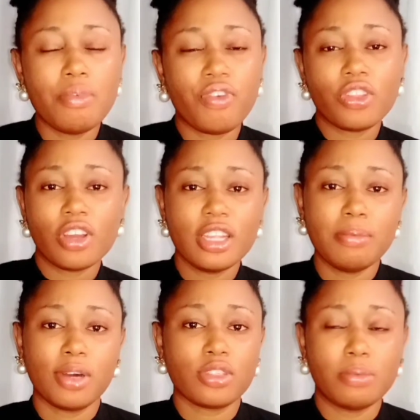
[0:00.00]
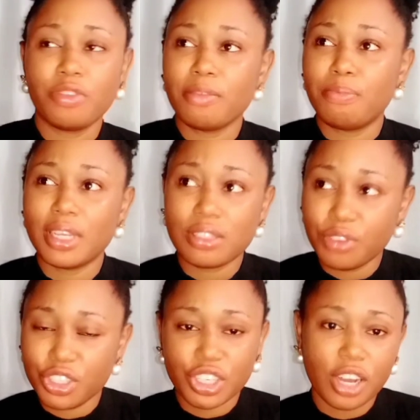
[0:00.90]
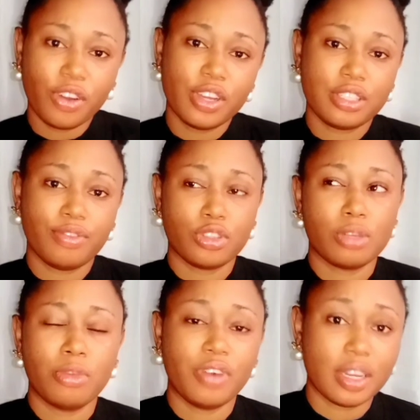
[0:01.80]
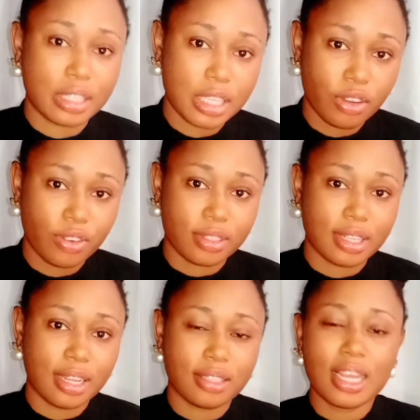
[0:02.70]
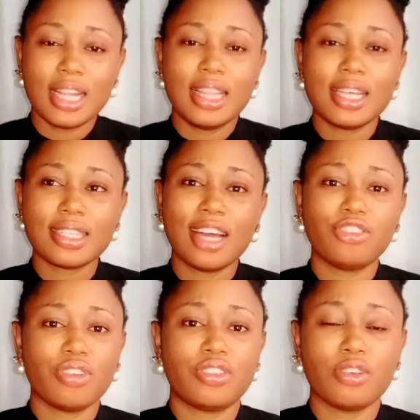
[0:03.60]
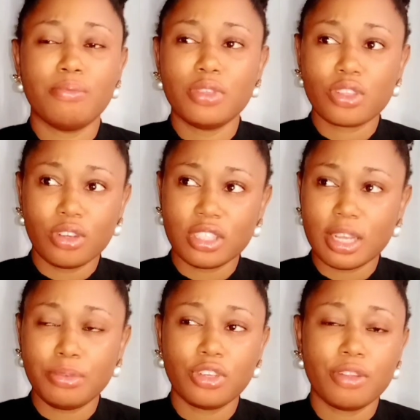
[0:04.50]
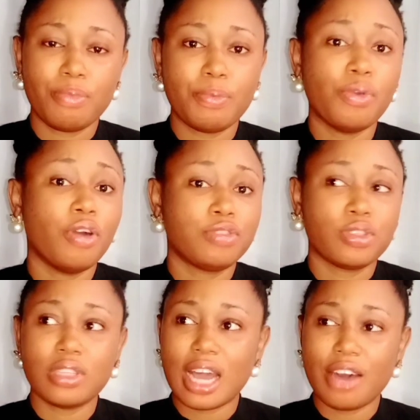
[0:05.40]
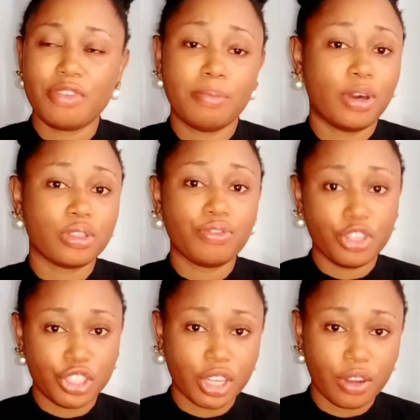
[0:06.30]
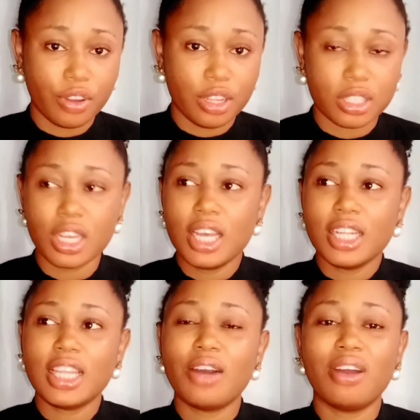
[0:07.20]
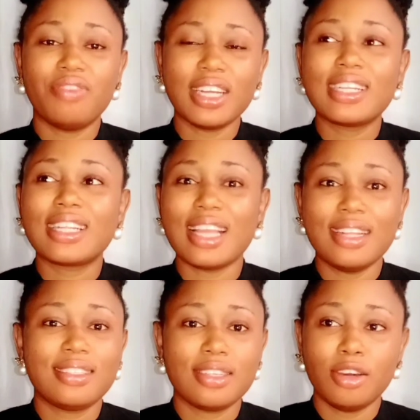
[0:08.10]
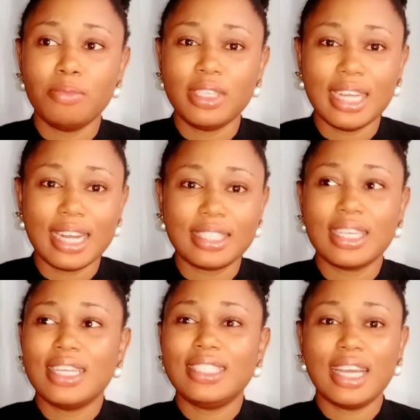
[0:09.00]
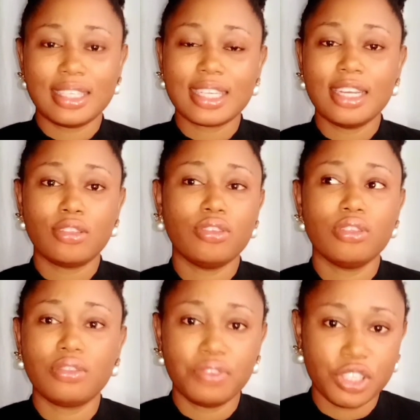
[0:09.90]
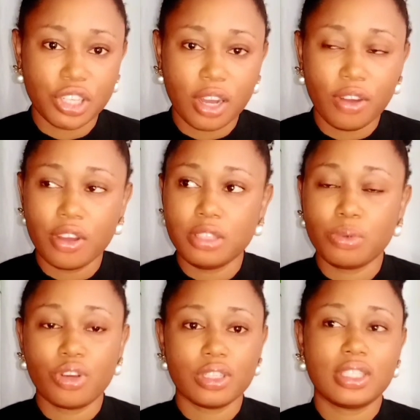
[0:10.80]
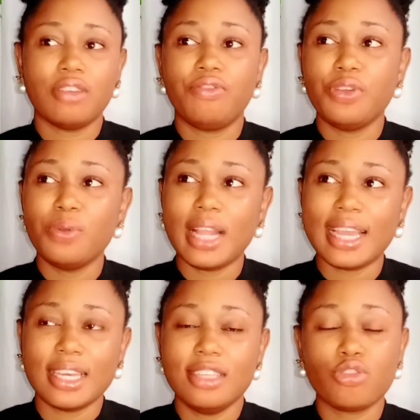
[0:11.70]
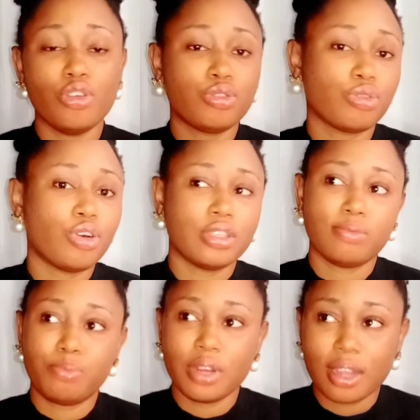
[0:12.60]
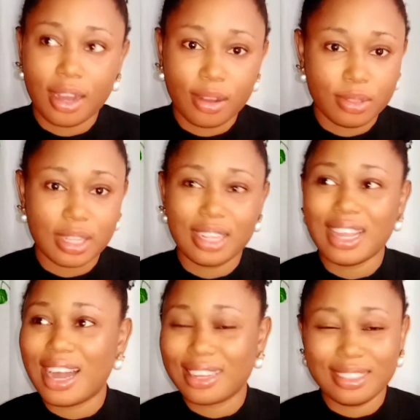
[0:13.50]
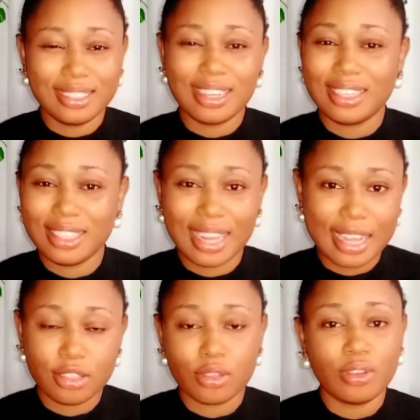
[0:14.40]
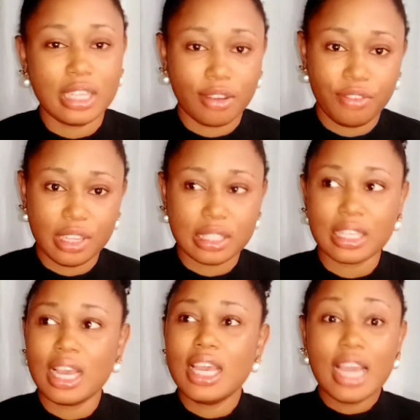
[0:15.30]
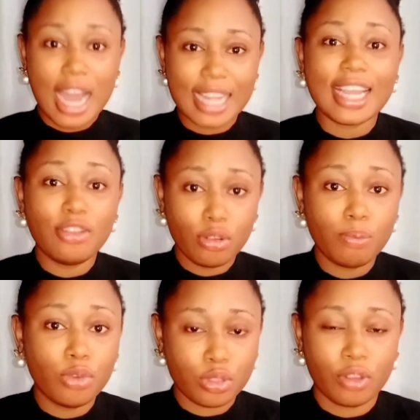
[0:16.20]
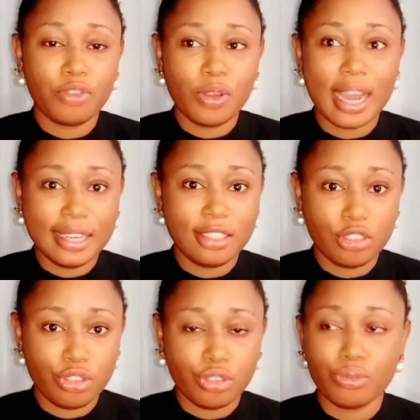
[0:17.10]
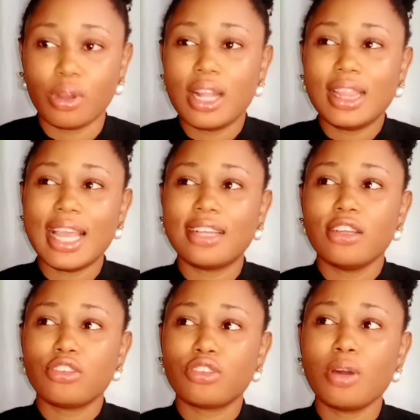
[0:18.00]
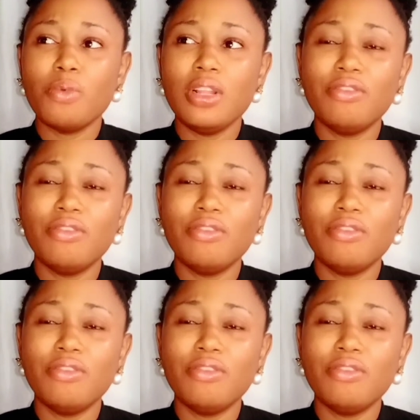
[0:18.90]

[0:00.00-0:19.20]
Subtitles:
before talking about some of the best facial oils for some of our skin concerns, let's address some misconceptions people often have about facial oils. Now, I've had clients tell me that they are scared to use facial oils because they feel like it's going to cause breakouts and acne and the likes on their face. And I know most of you are in this shoe. Like, some will